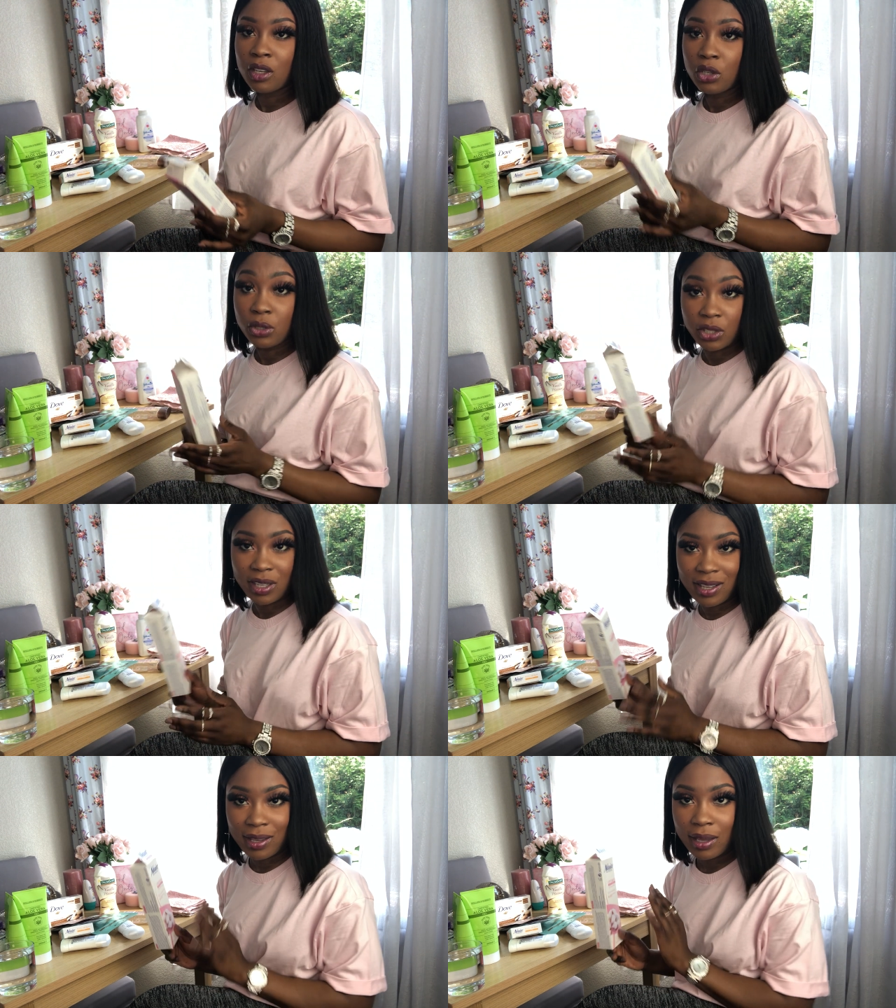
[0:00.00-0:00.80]

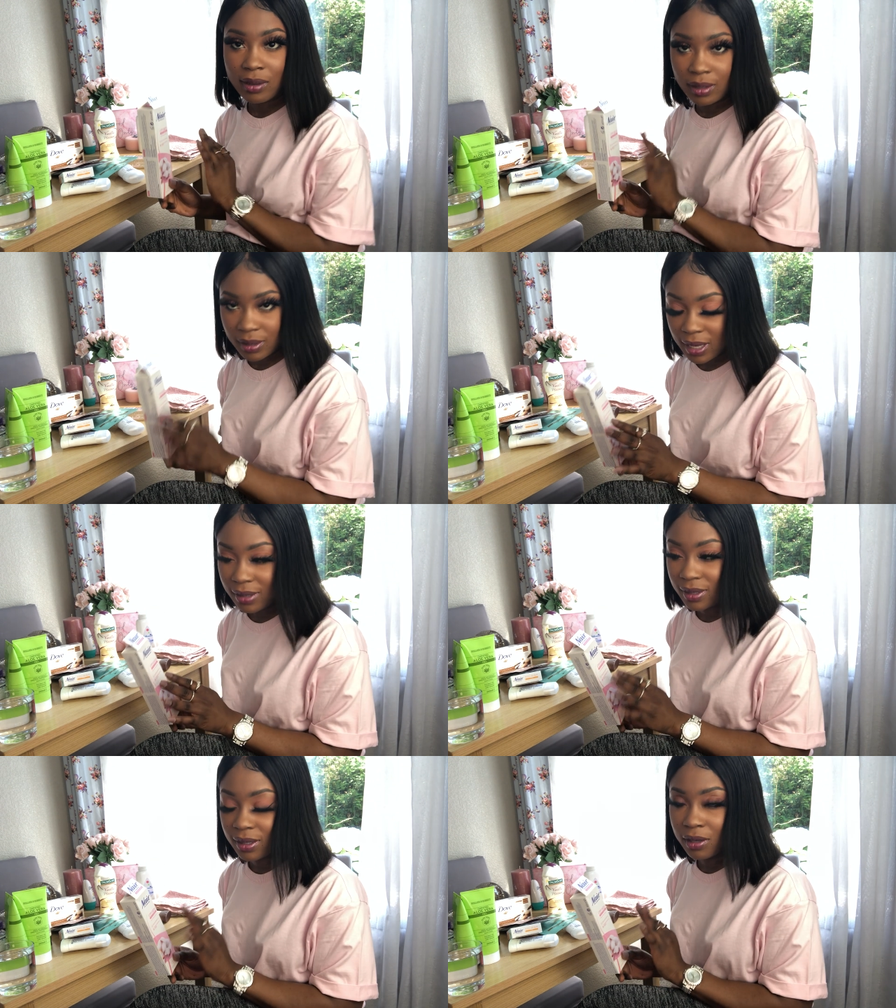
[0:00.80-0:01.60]
usually i get the
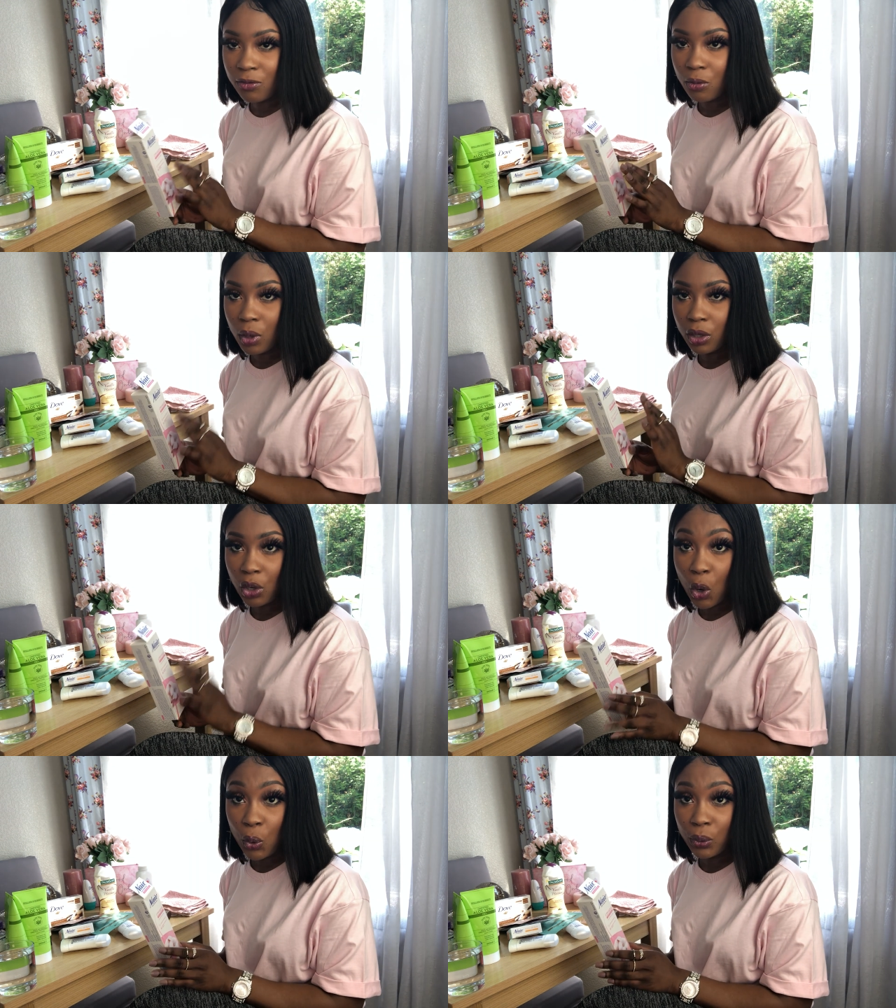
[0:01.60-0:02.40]
sensitive one
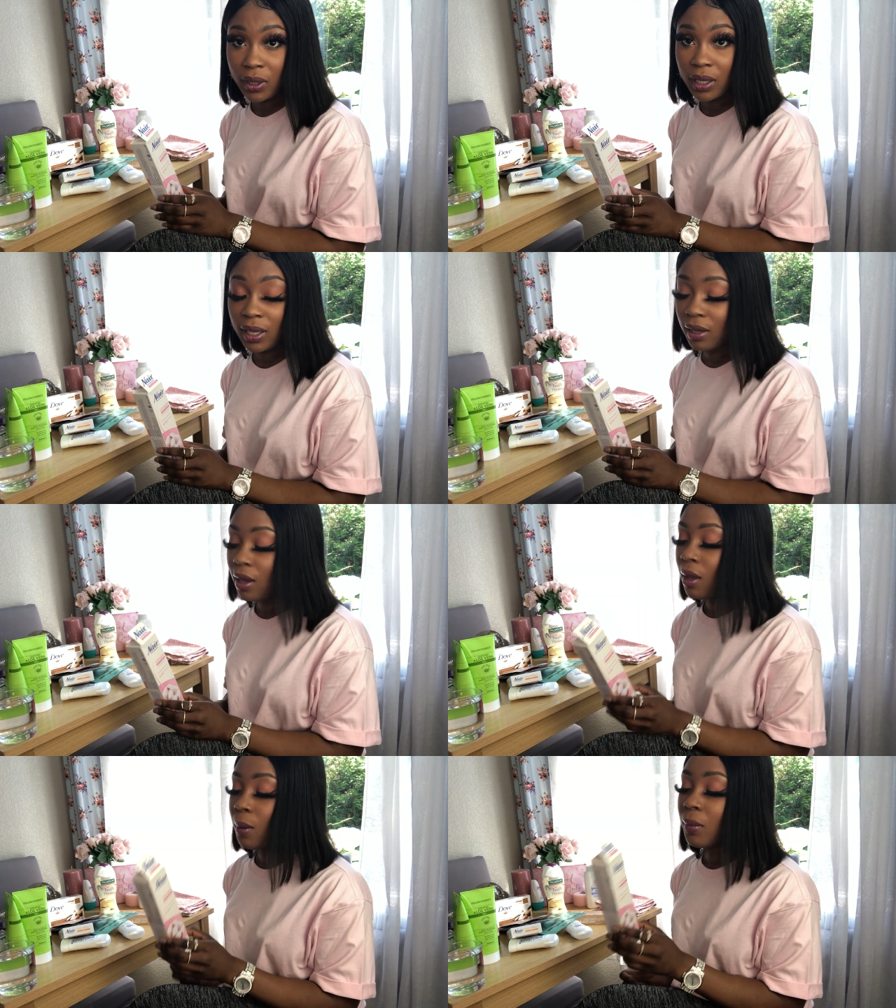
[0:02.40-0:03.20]
only
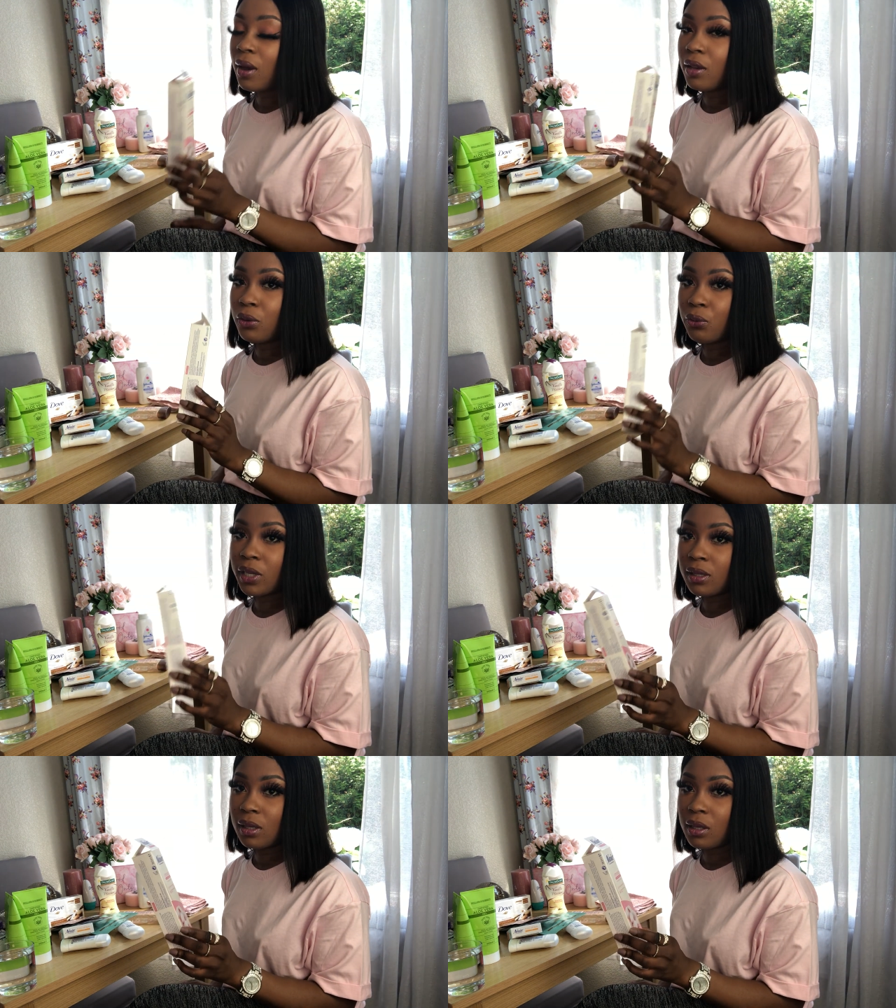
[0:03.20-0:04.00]
but i
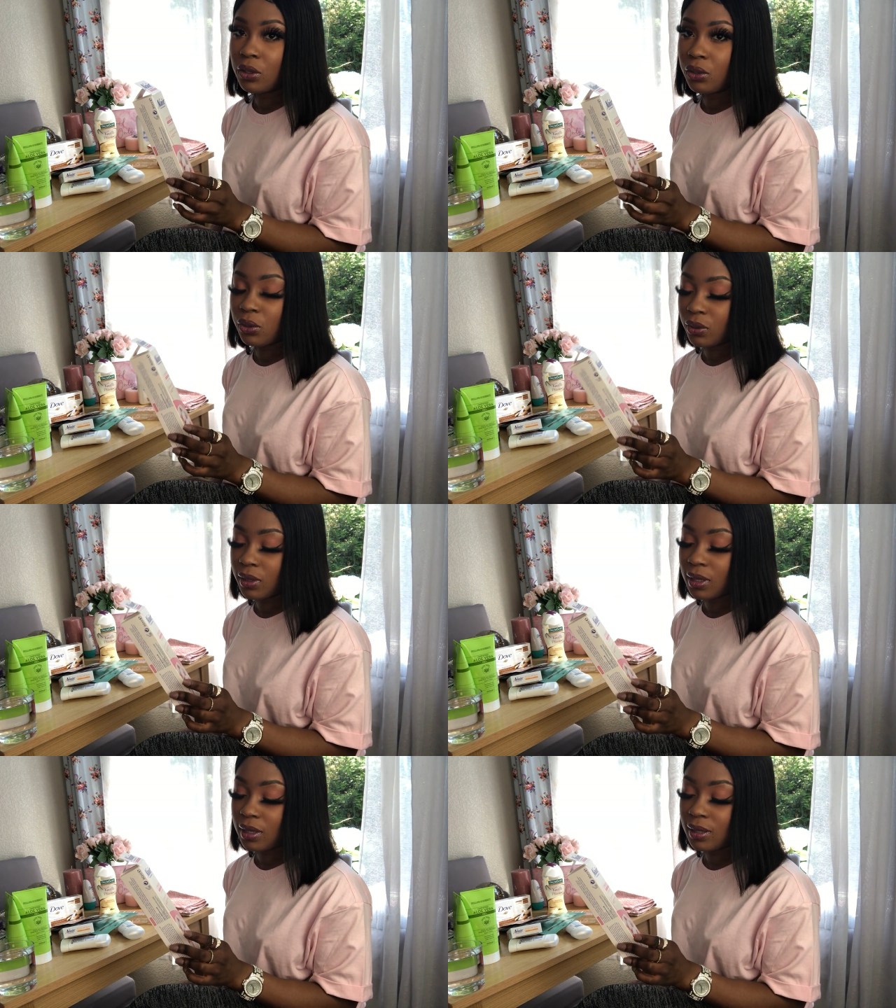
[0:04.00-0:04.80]
recently
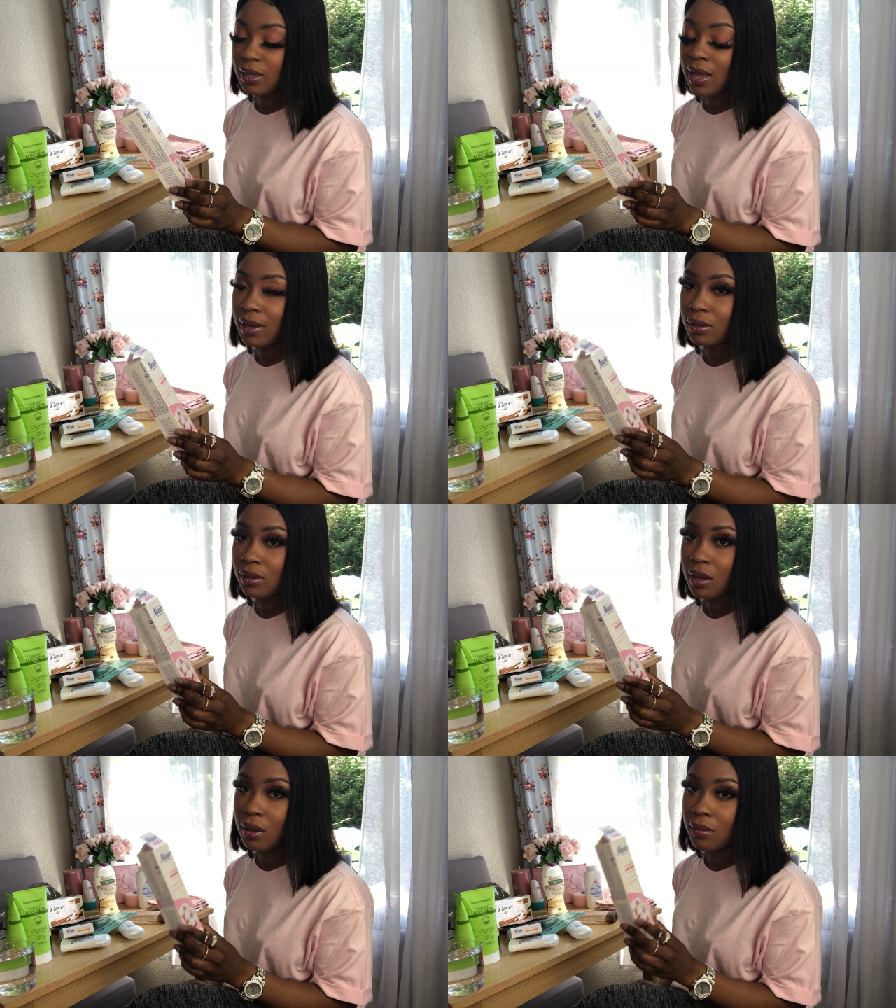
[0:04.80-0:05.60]
used this
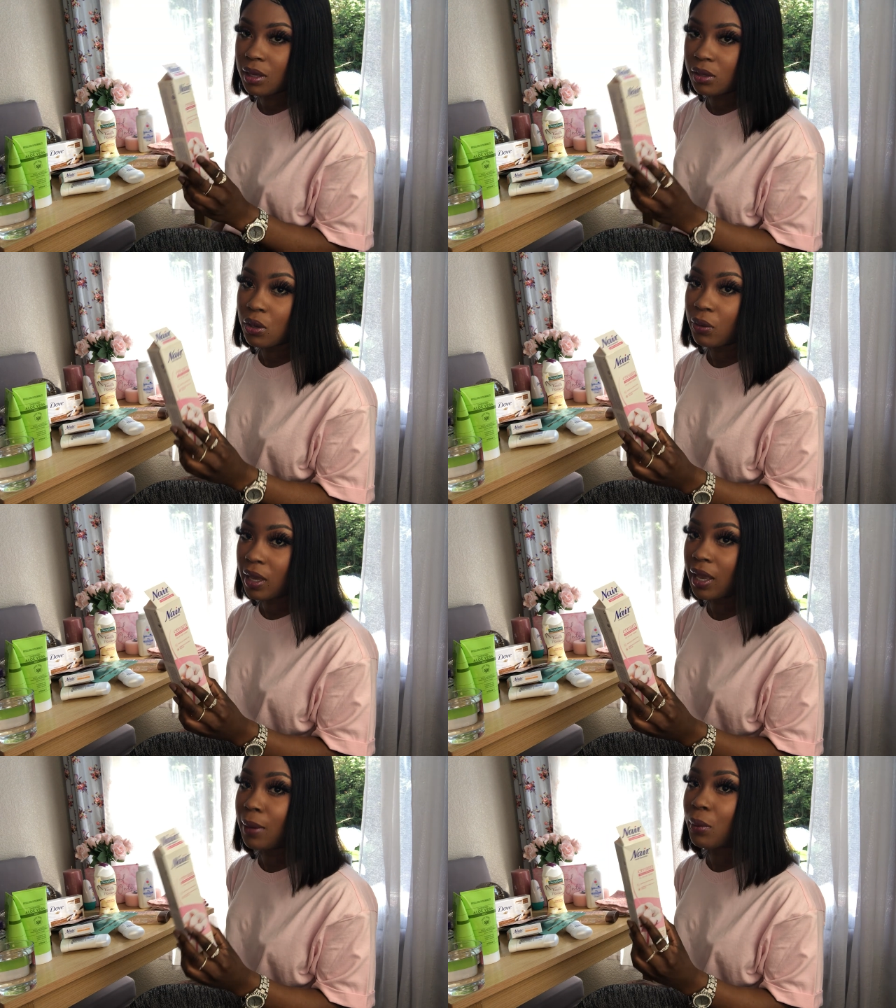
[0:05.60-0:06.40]
and um it's
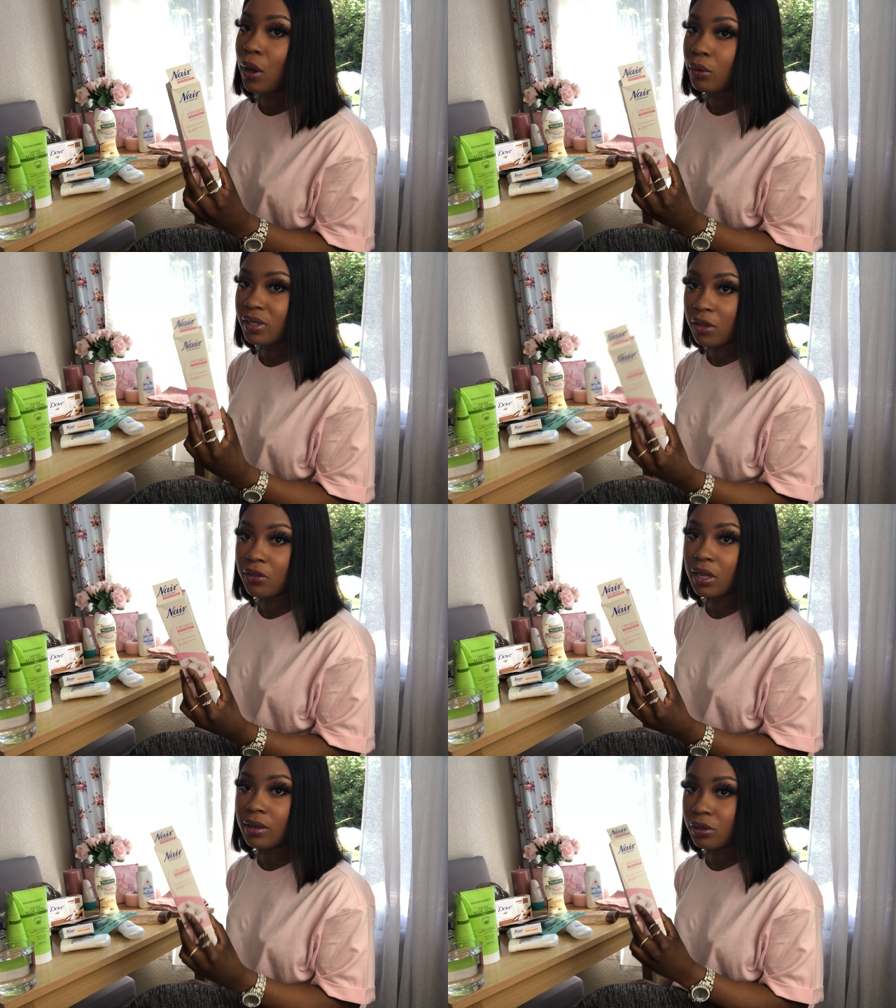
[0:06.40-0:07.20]
okay but i would
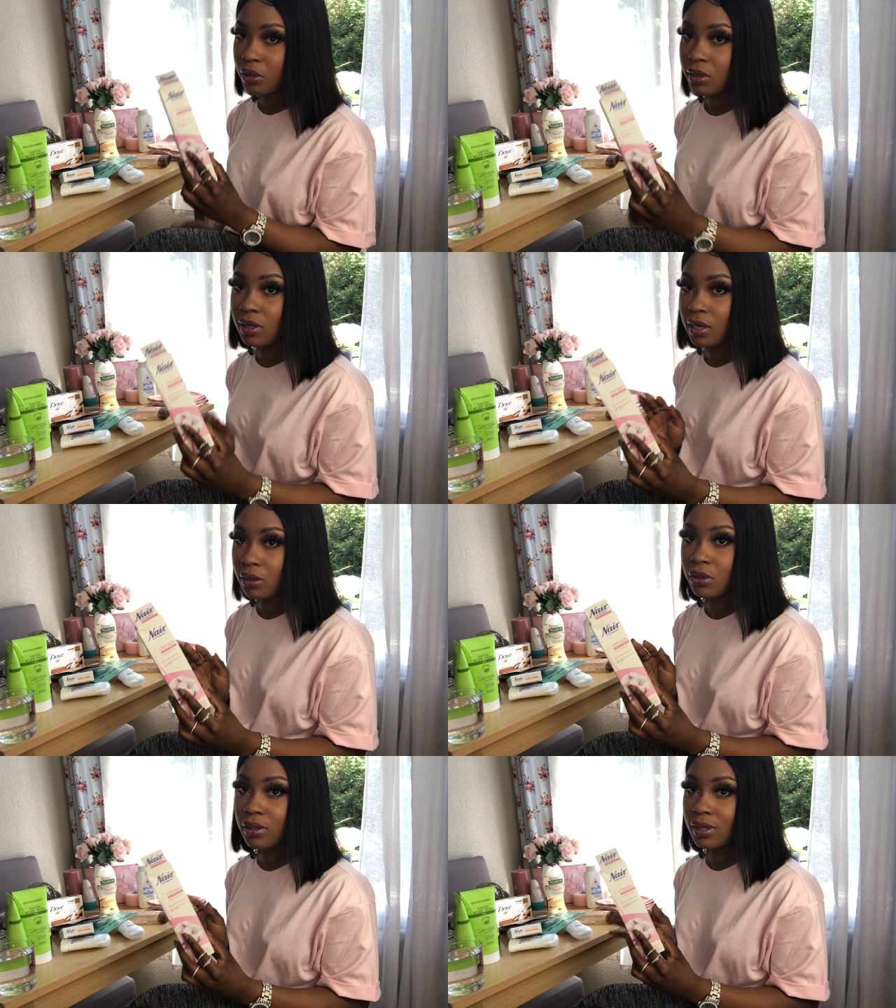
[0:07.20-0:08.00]
definitely just stick
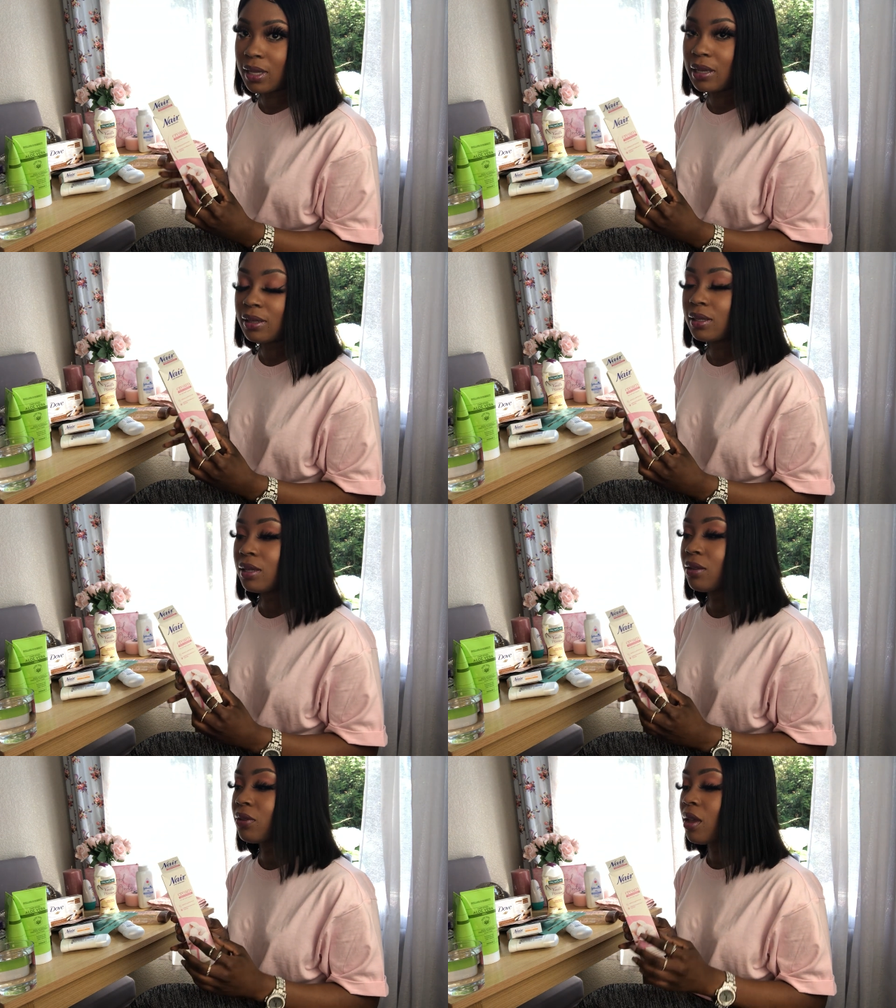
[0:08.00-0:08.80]
to the
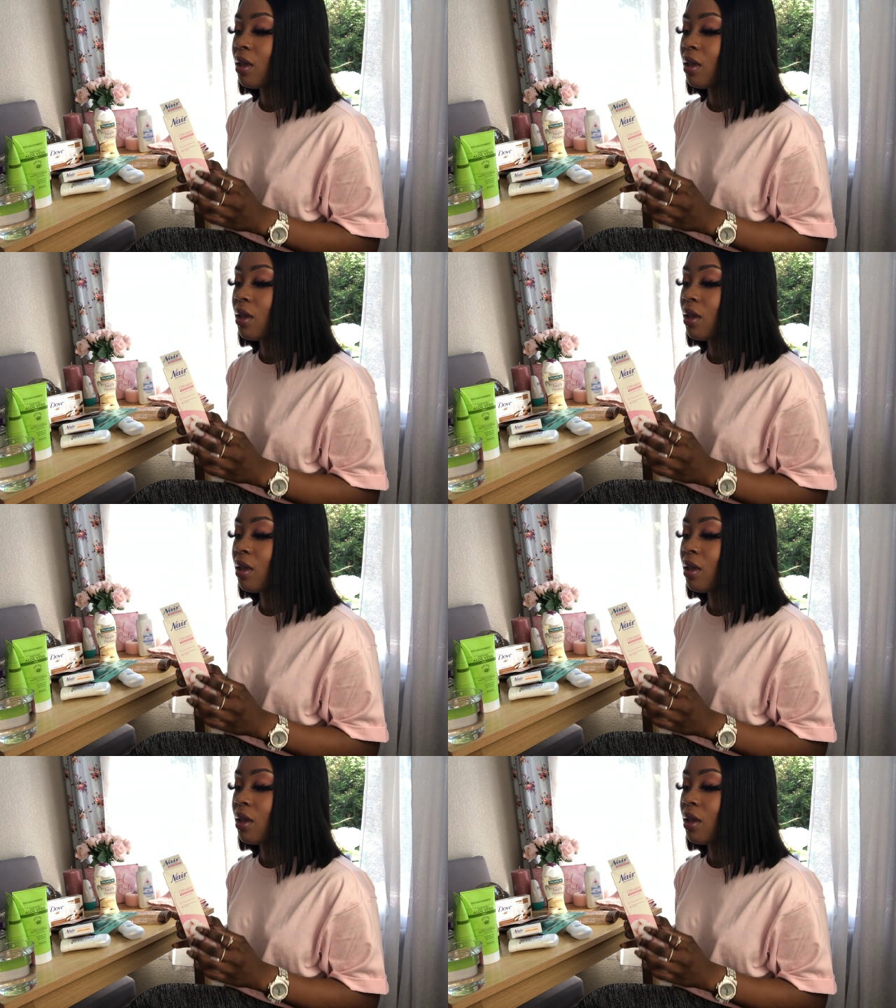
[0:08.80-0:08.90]
sensitive